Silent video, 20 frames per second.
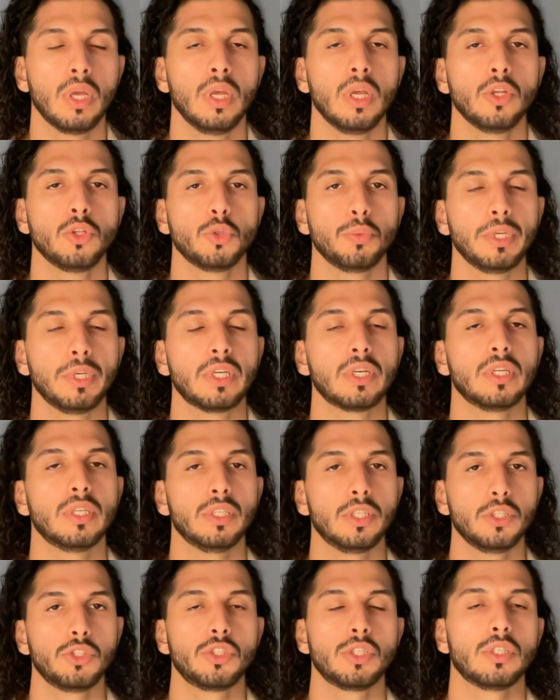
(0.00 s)
to be
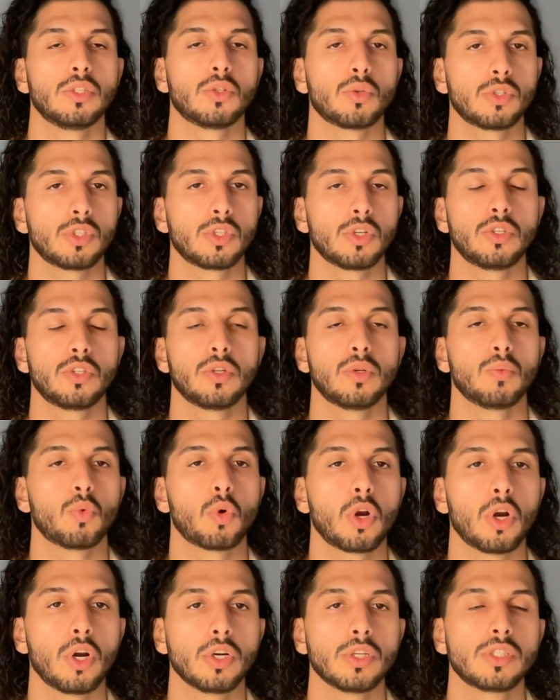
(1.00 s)
conditioned or certain
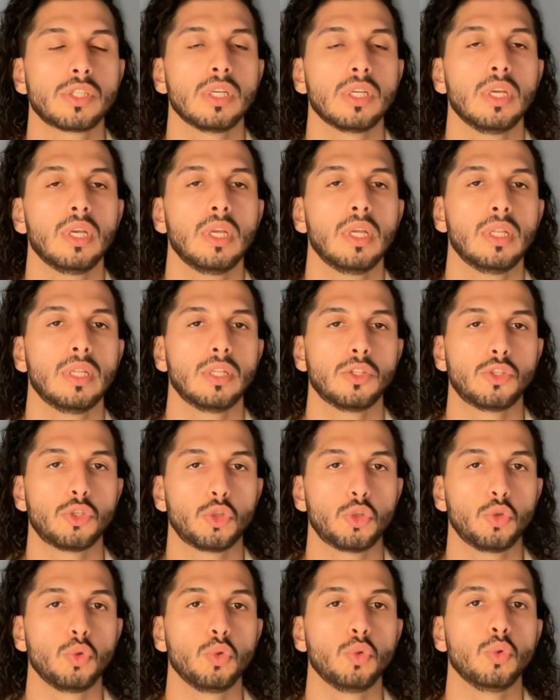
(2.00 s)
words
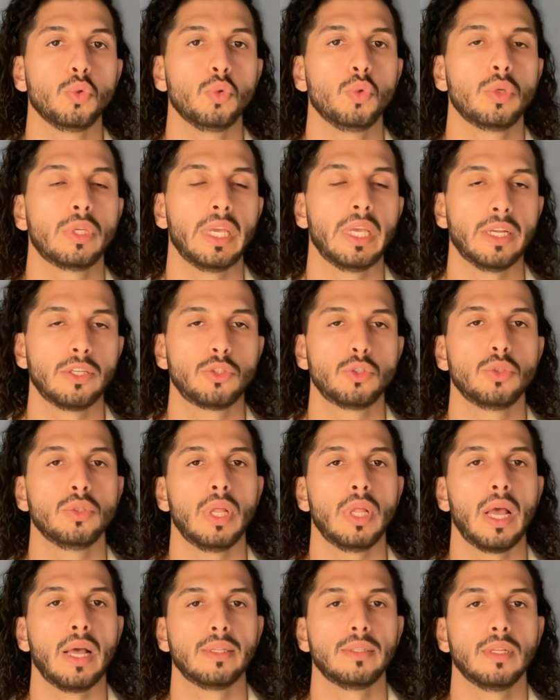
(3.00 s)
to get to
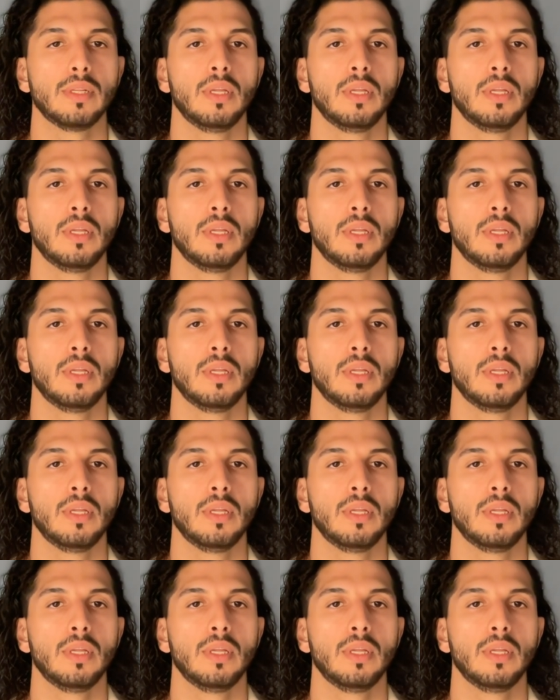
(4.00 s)
that